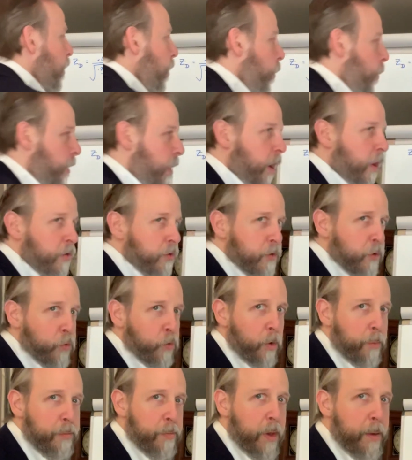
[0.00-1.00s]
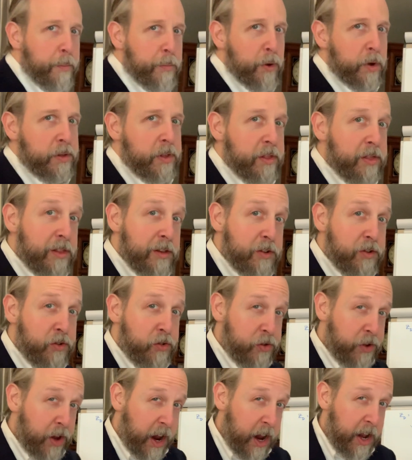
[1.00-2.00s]
We also remember that the
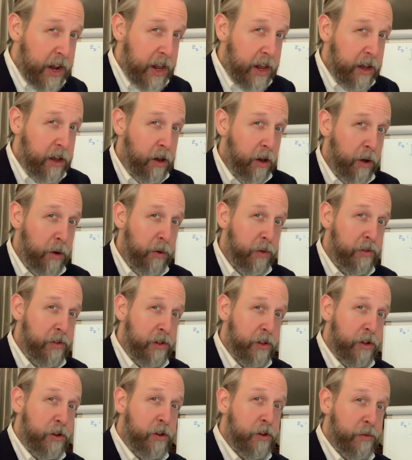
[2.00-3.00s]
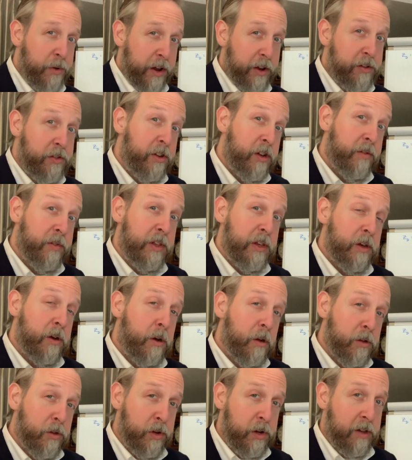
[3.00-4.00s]
shading goes in the direction of the
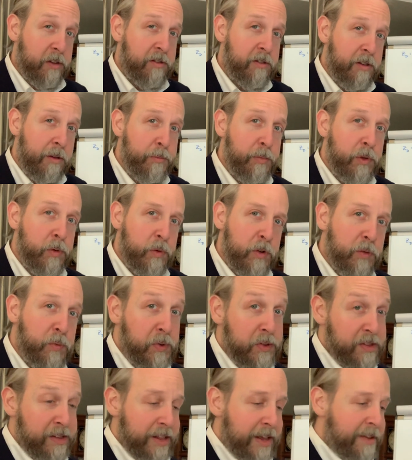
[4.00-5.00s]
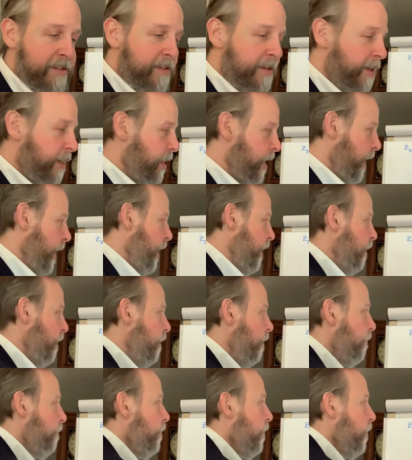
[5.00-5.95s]
alternate symbol, which was less than.